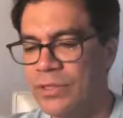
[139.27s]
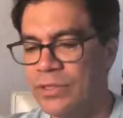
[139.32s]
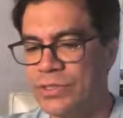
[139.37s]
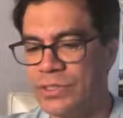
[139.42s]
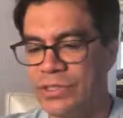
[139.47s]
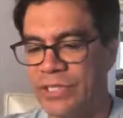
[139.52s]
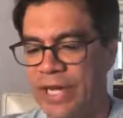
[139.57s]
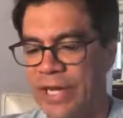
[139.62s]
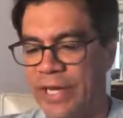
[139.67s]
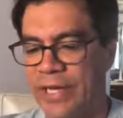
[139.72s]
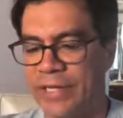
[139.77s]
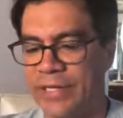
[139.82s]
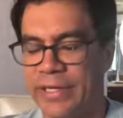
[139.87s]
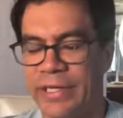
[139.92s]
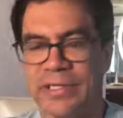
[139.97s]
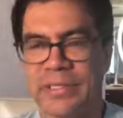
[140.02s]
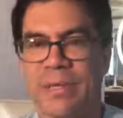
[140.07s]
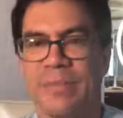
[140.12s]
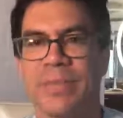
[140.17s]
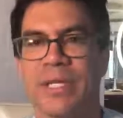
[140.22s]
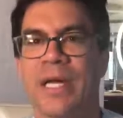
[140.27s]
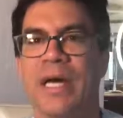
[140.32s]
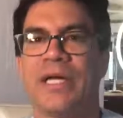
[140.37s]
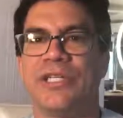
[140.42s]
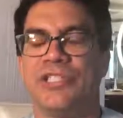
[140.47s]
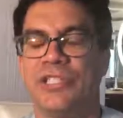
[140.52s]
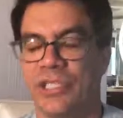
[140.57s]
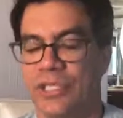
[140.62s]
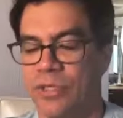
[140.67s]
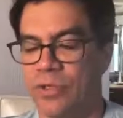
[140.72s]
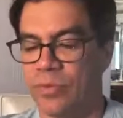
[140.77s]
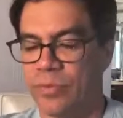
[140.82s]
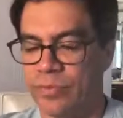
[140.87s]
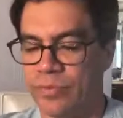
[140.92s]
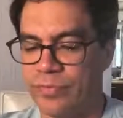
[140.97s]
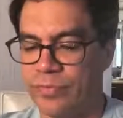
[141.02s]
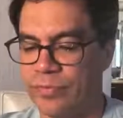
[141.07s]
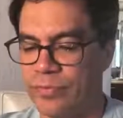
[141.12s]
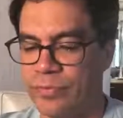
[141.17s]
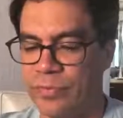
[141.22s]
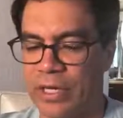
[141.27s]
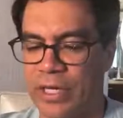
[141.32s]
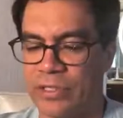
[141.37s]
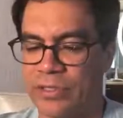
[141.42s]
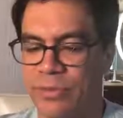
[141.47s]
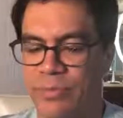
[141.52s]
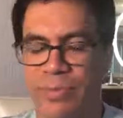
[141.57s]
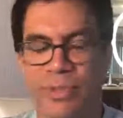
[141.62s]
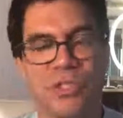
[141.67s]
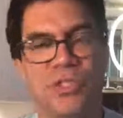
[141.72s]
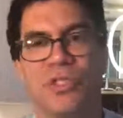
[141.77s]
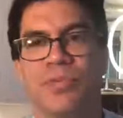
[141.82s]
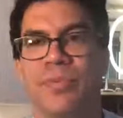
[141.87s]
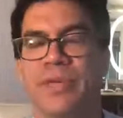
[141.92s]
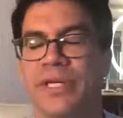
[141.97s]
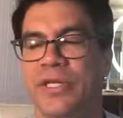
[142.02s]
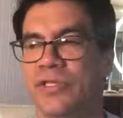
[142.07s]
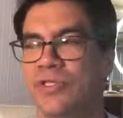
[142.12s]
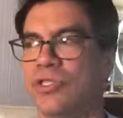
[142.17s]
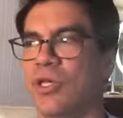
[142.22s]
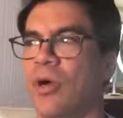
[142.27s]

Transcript: staying at the Bellagio, got some business meetings.